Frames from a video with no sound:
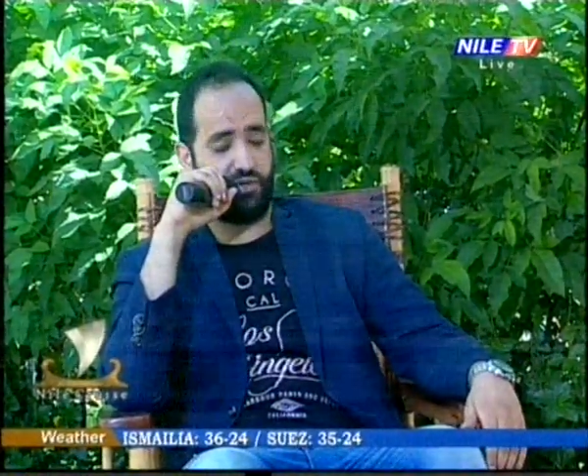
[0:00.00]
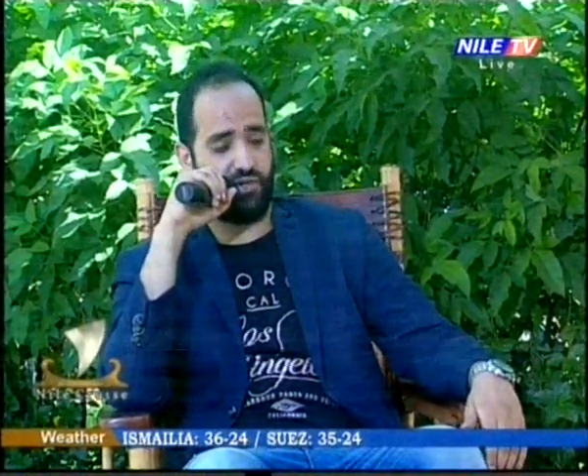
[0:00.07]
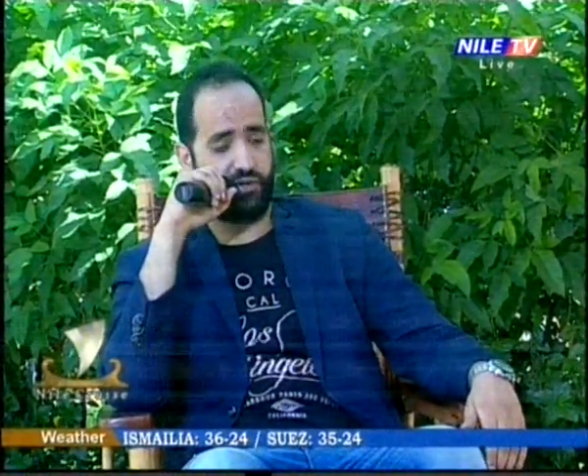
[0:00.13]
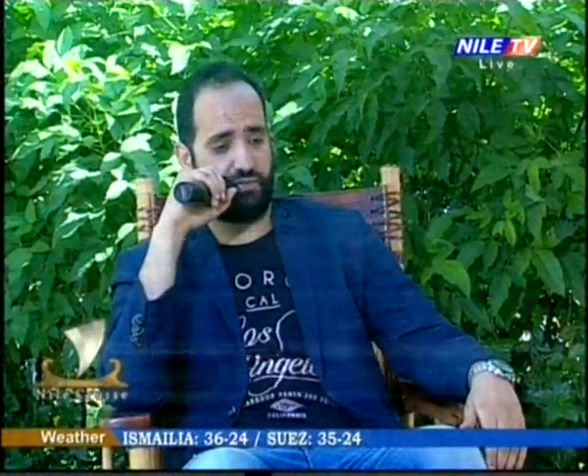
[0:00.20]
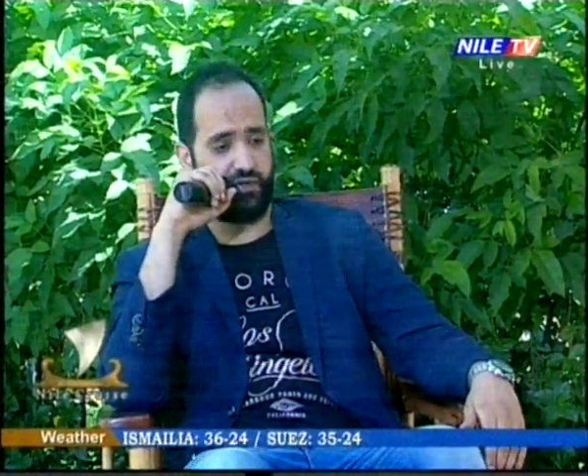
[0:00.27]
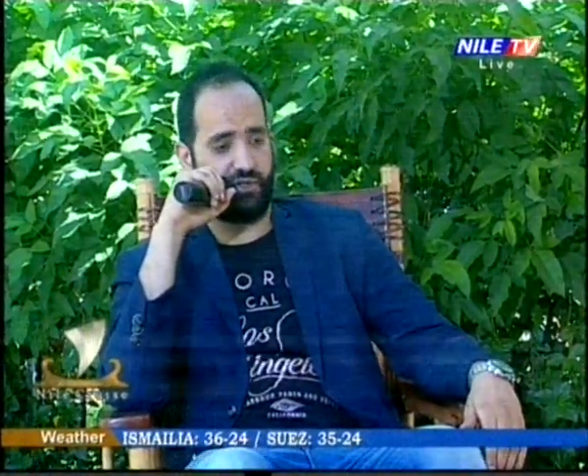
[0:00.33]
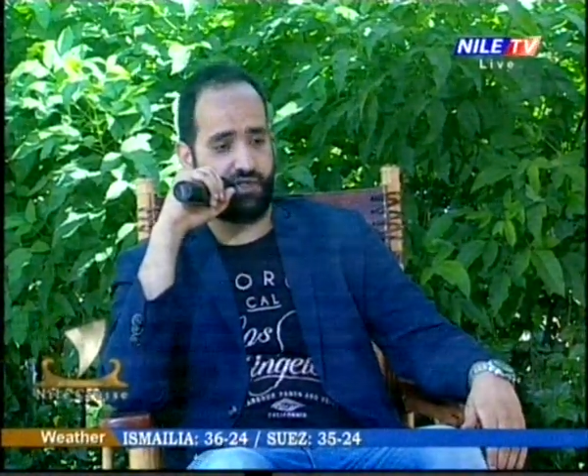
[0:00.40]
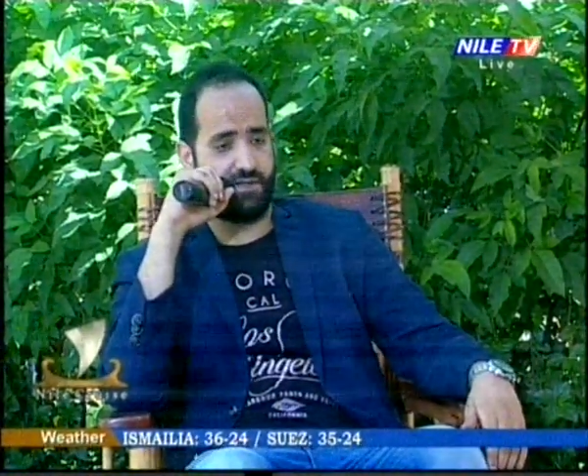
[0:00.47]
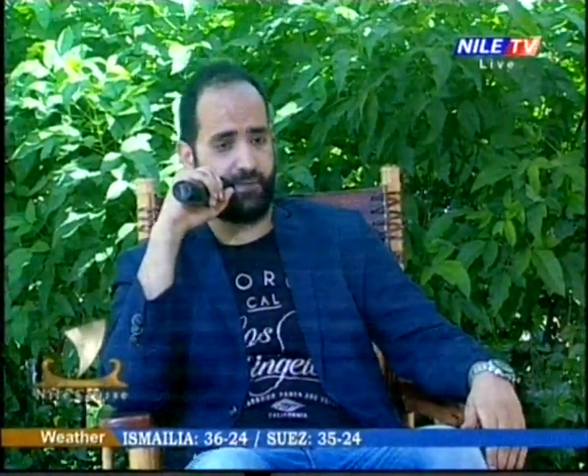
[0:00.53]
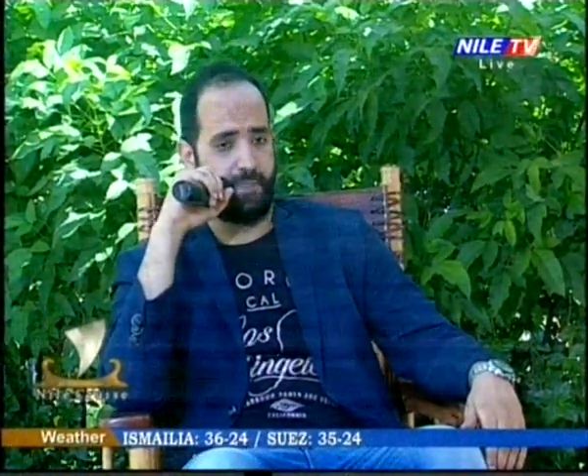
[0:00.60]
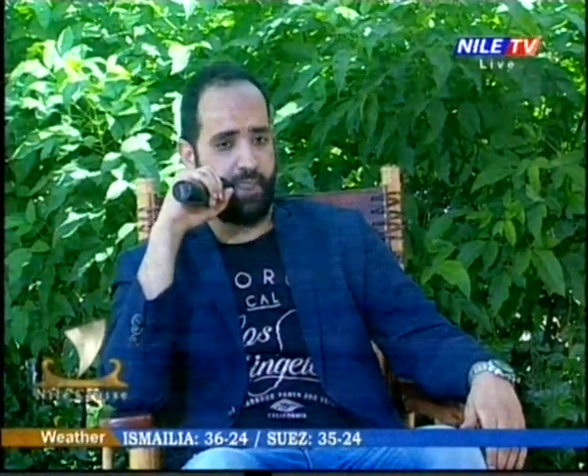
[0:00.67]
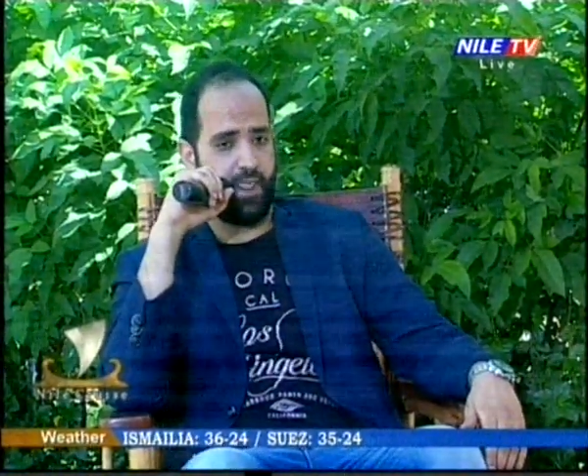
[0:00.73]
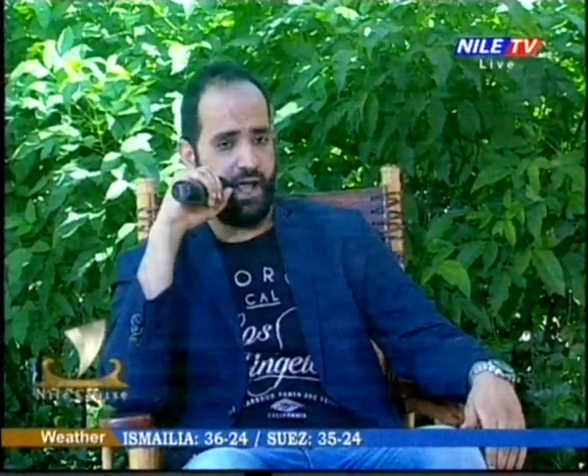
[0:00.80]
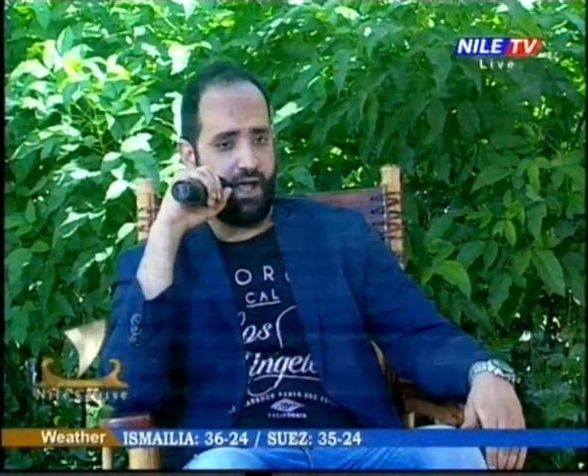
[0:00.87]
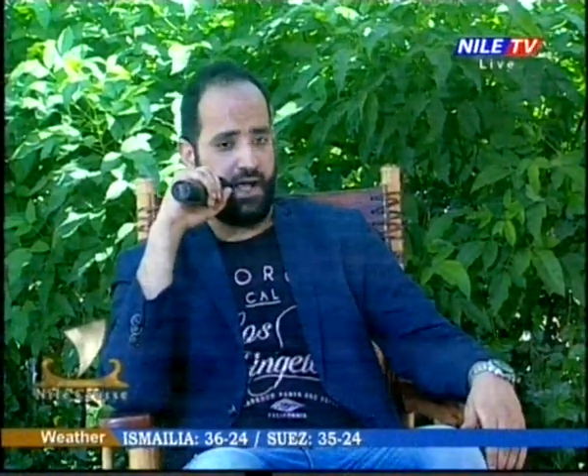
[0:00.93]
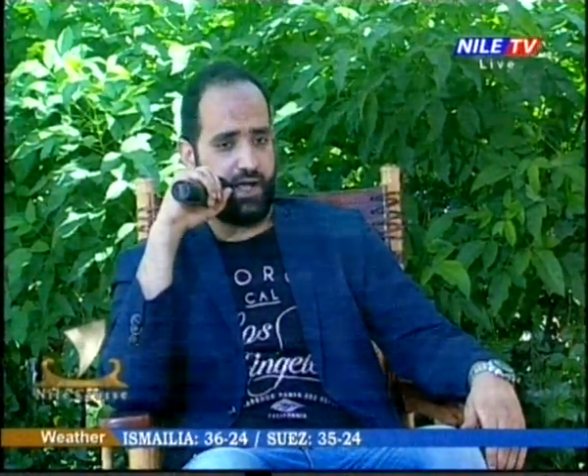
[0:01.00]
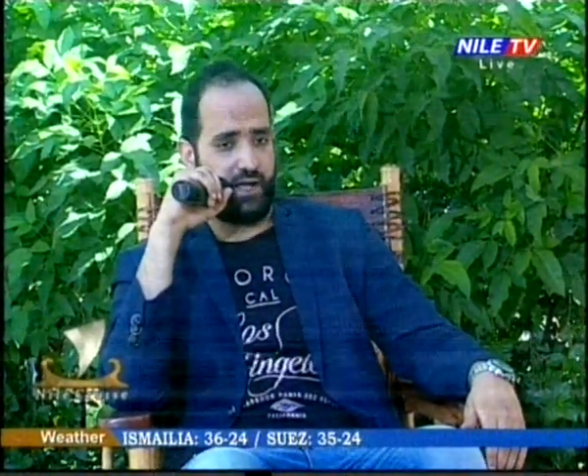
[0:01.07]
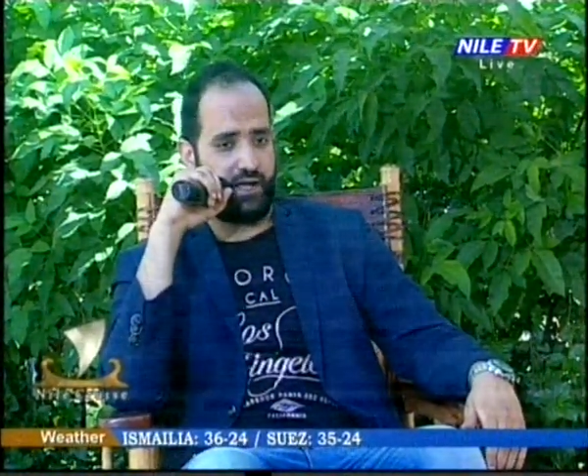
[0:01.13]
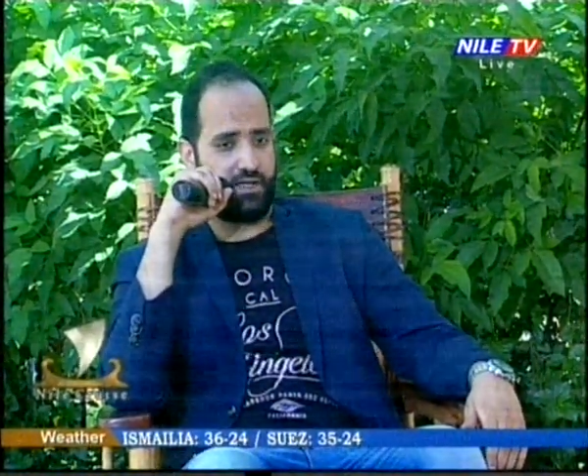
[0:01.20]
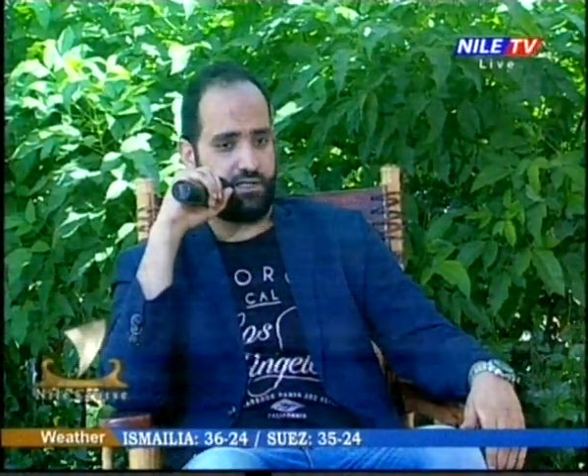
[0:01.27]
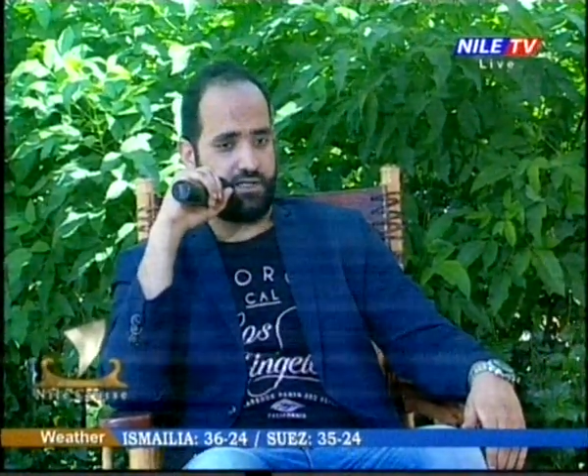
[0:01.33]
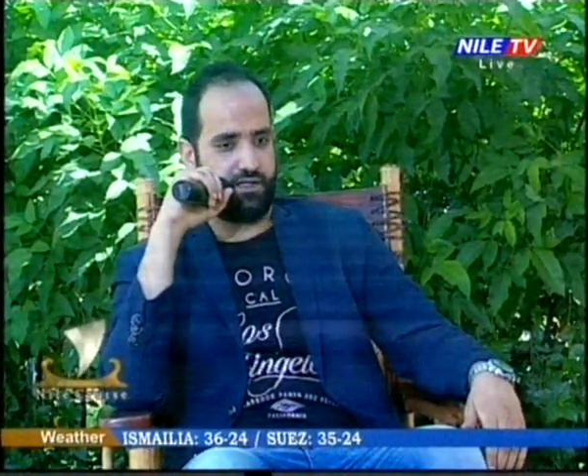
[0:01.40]
purpose.
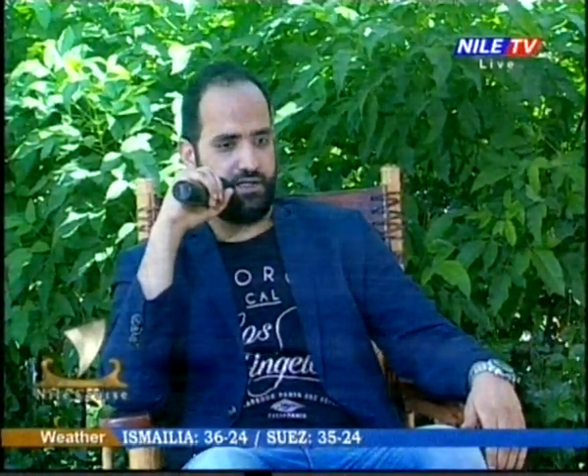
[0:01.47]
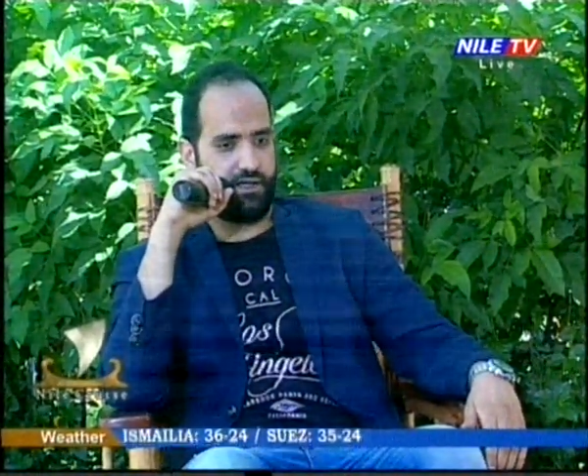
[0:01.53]
And